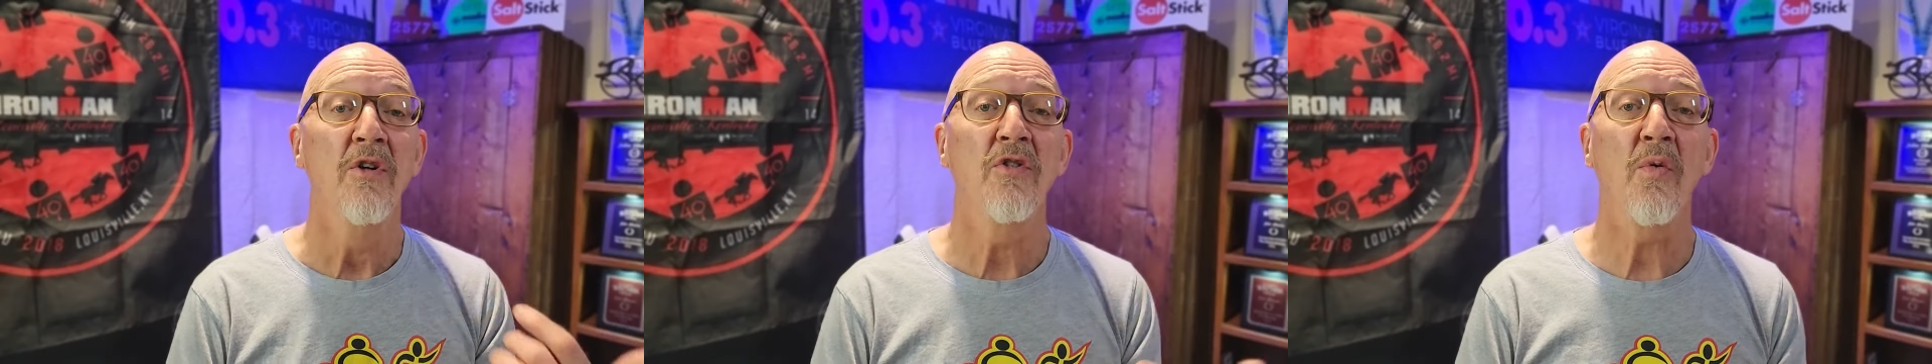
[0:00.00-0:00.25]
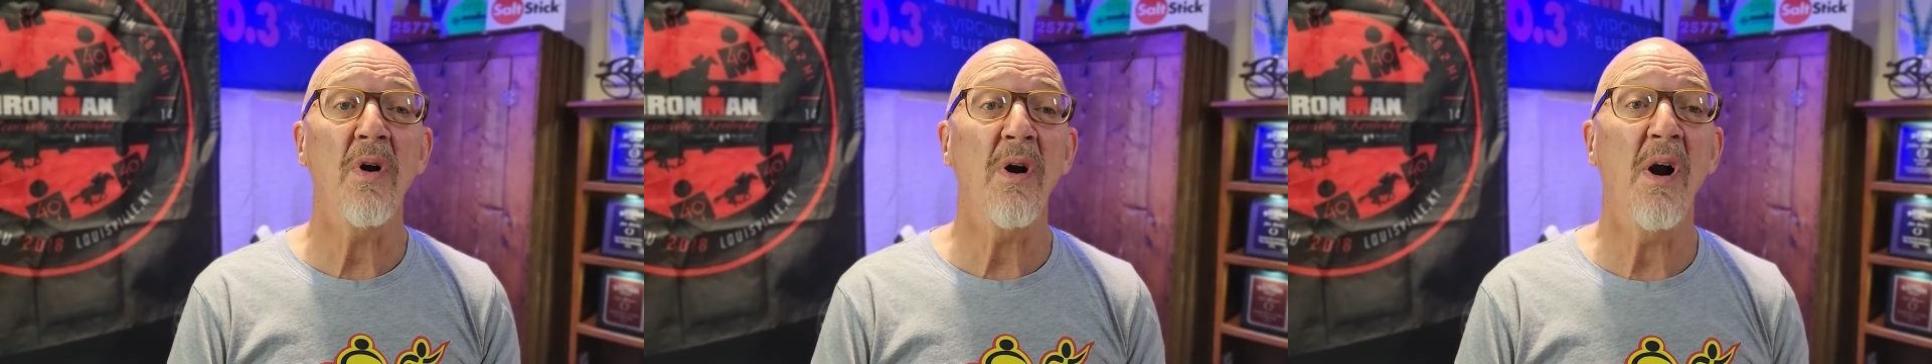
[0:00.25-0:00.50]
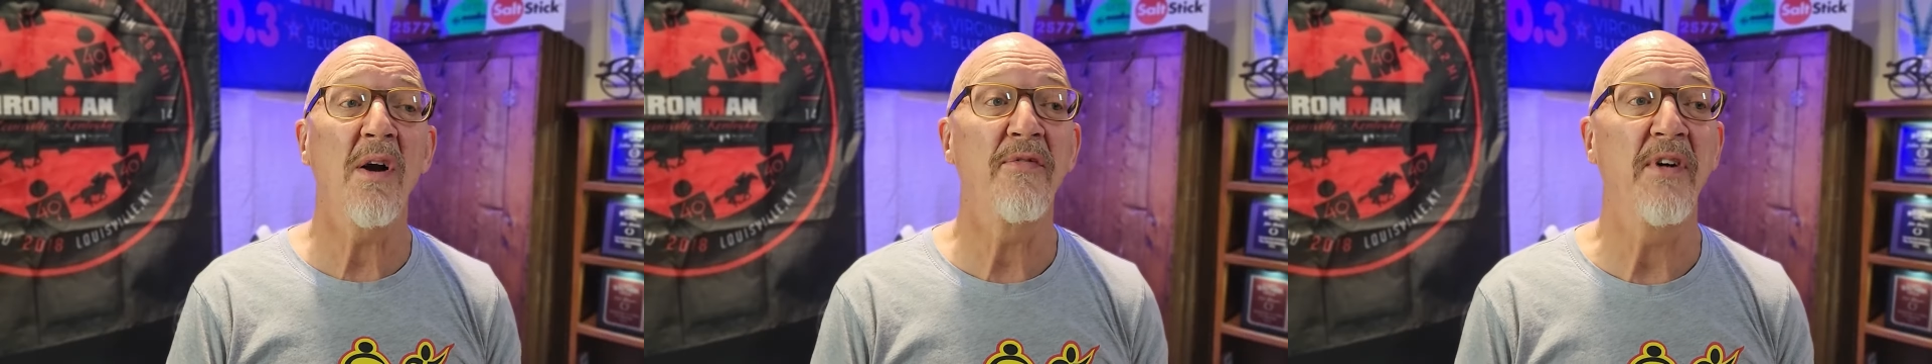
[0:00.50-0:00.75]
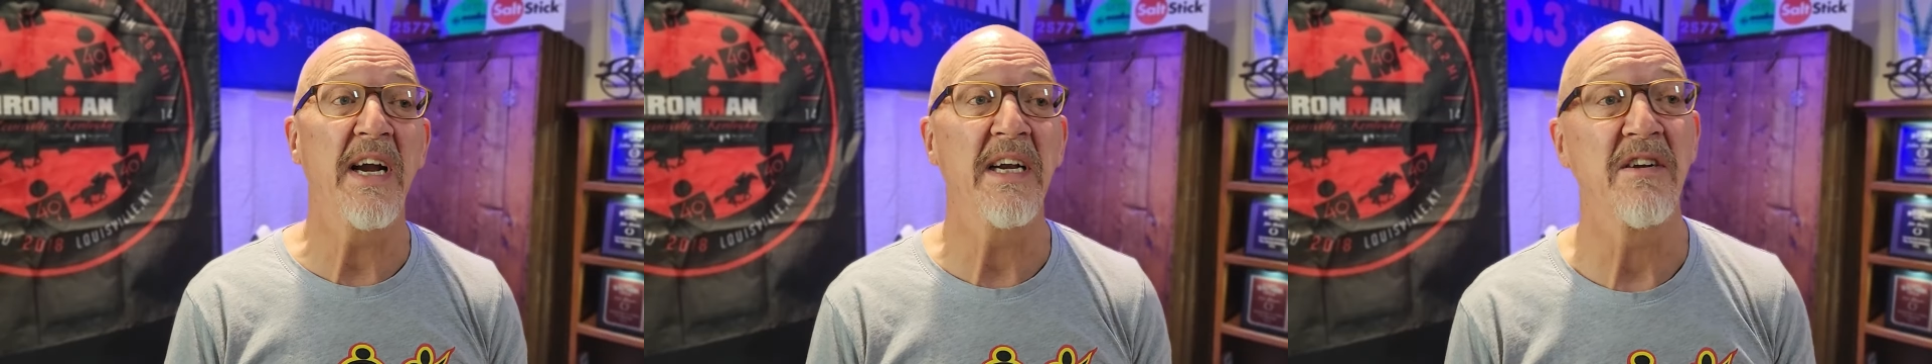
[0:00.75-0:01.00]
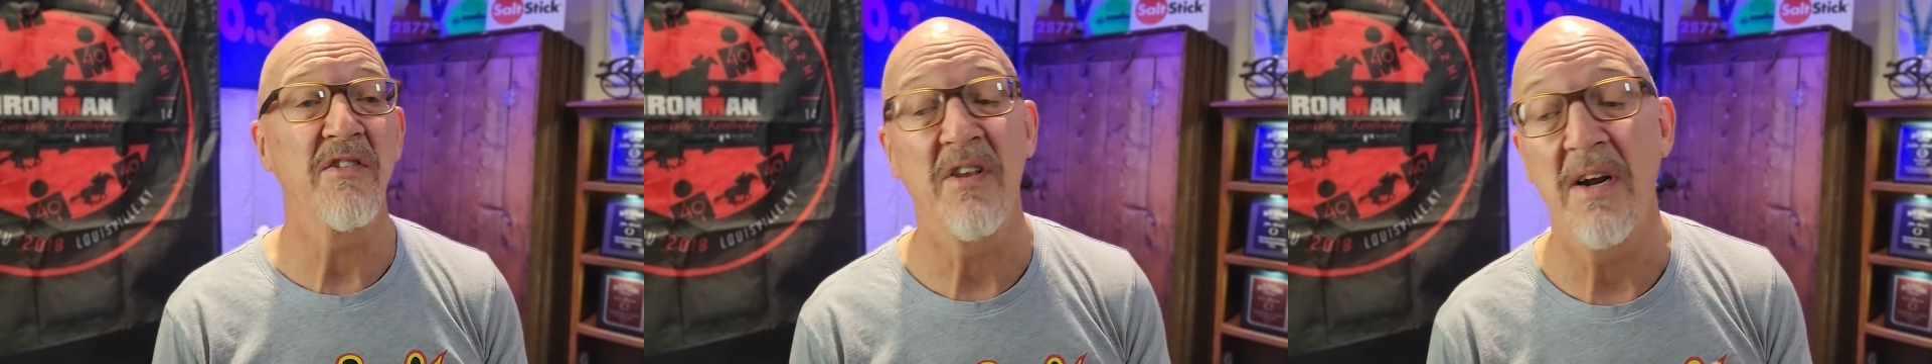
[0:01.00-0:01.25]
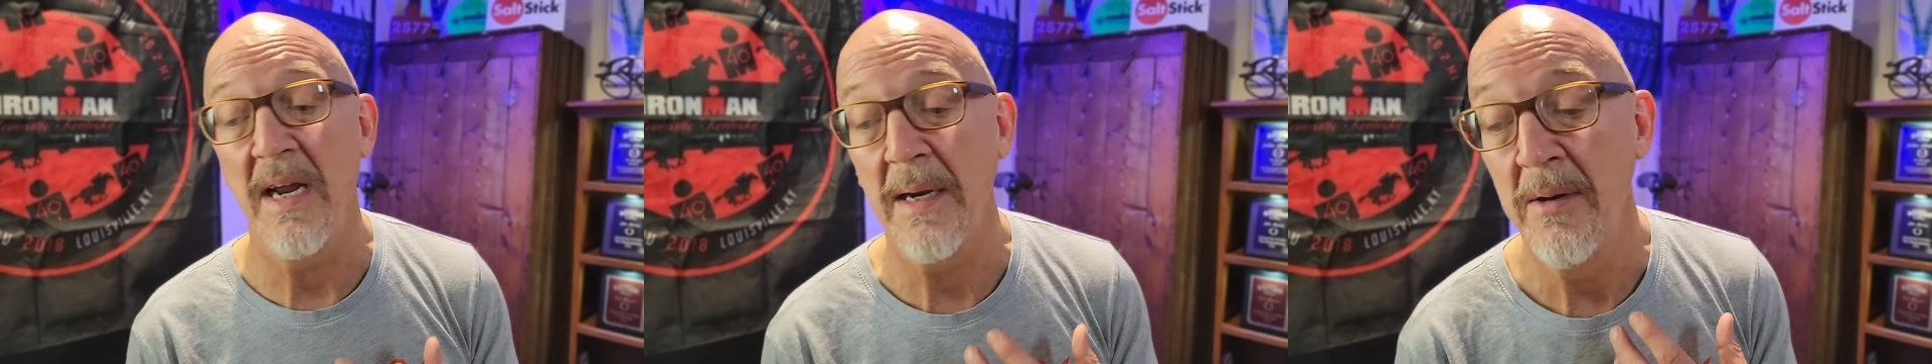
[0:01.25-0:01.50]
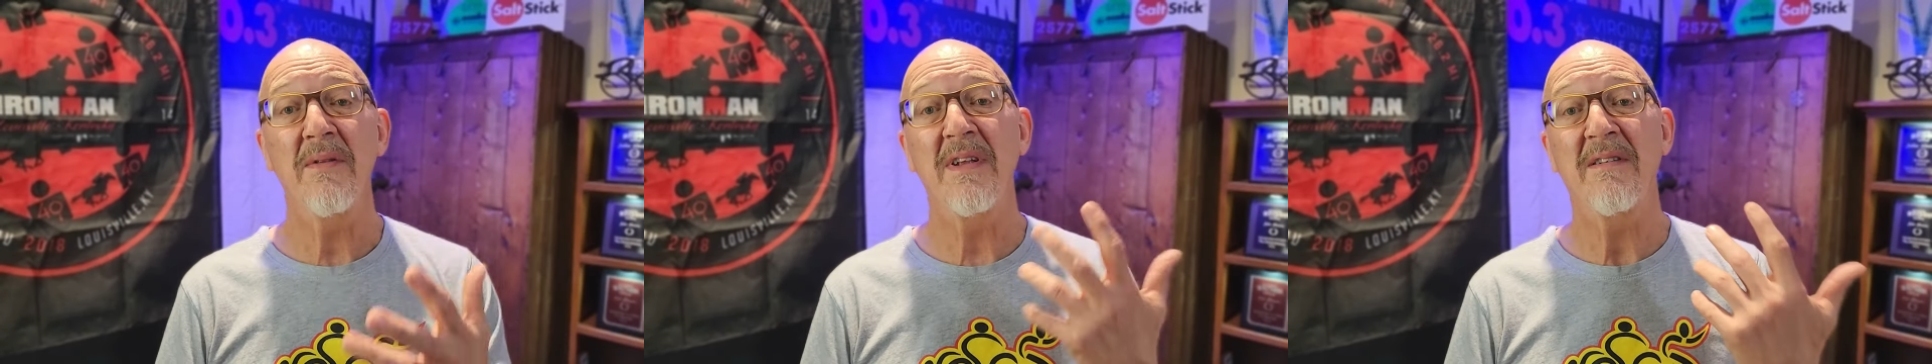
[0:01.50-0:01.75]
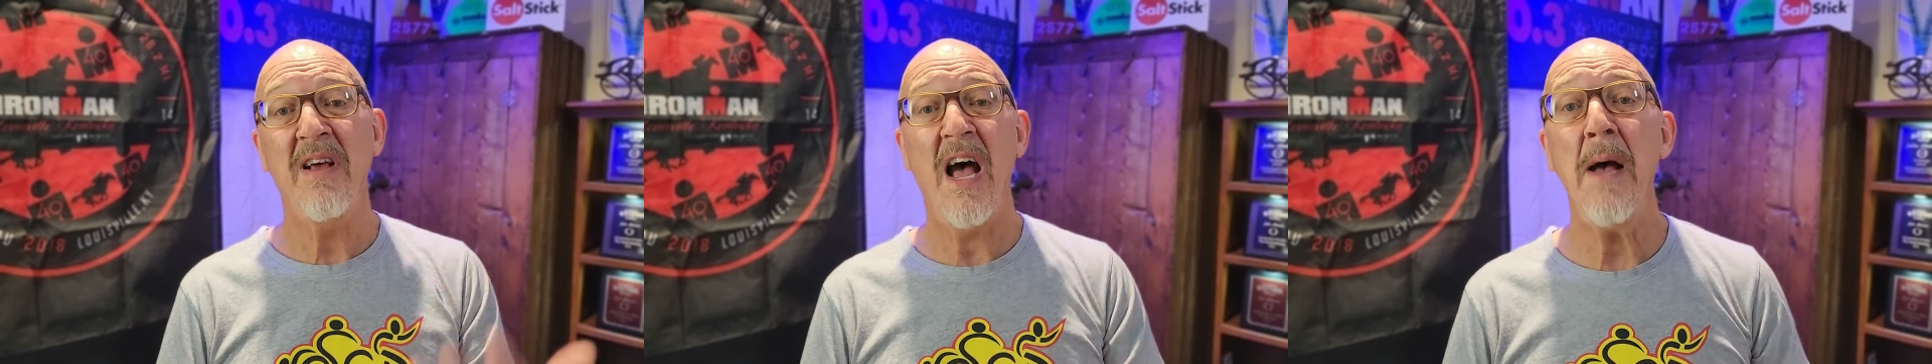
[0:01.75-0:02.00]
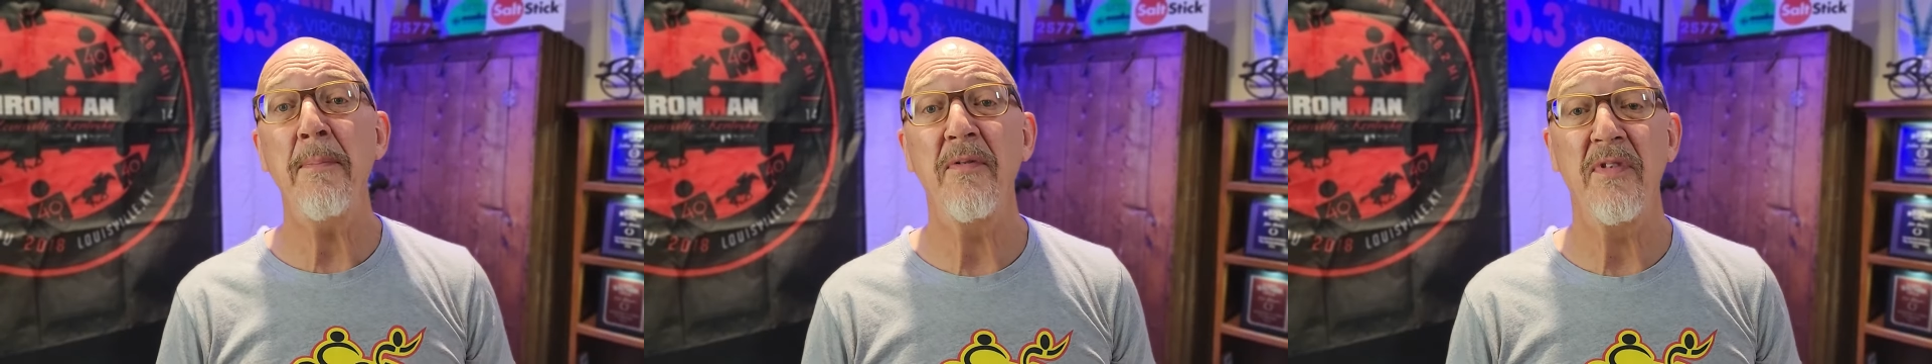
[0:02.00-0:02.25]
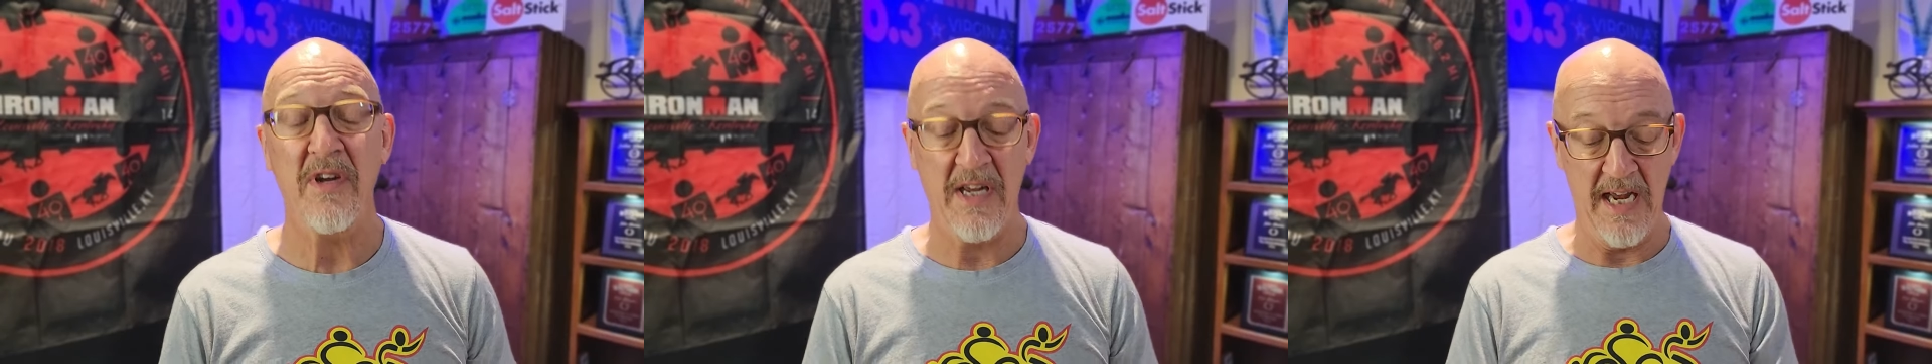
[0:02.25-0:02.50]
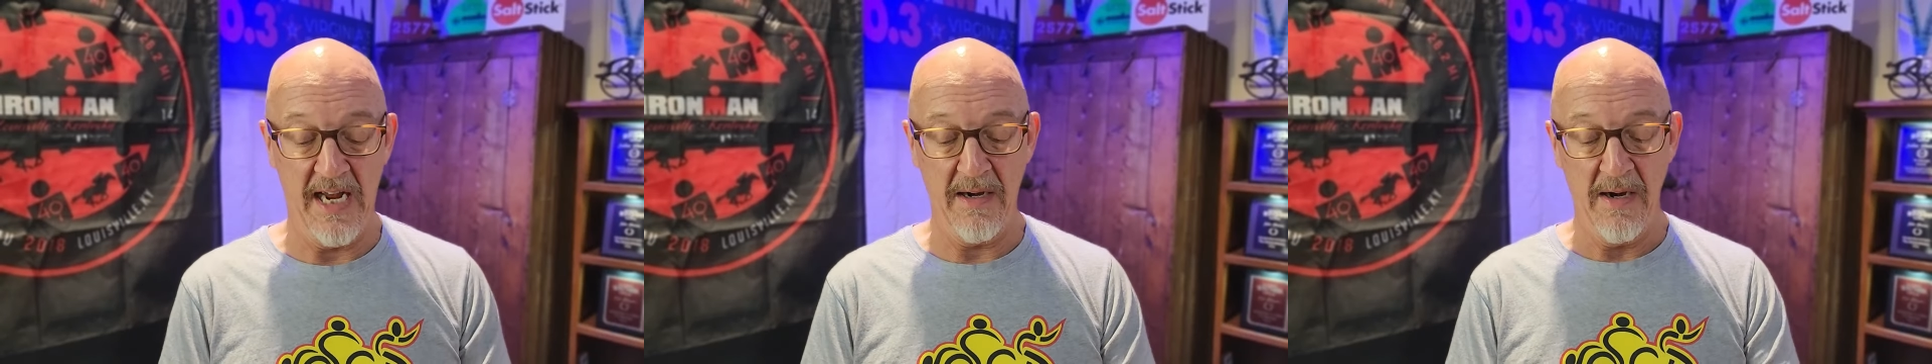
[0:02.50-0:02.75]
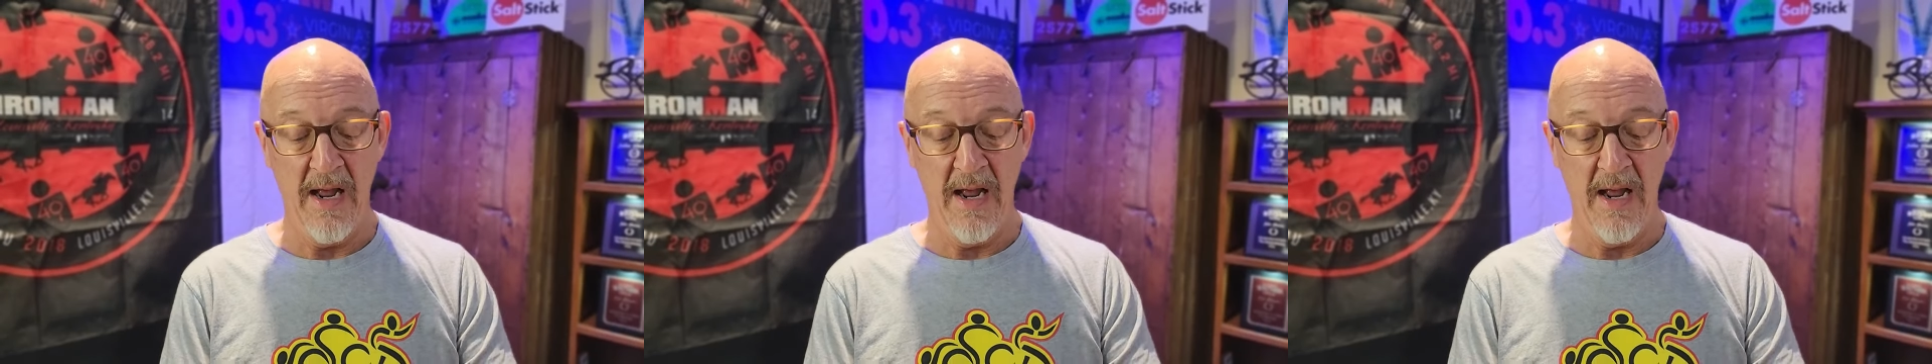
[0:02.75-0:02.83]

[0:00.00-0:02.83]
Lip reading: So what are our findings today? The top of the kit,